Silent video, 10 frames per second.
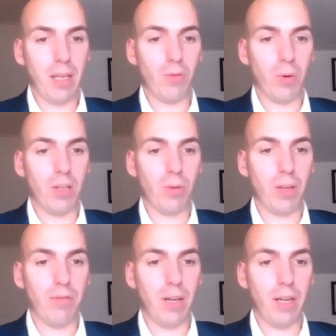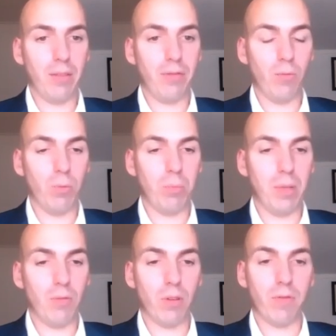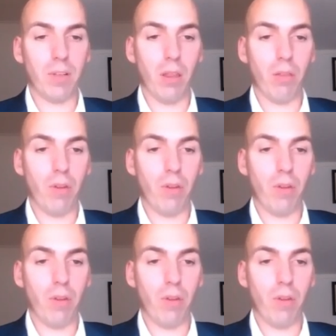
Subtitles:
in 2025 would be roughly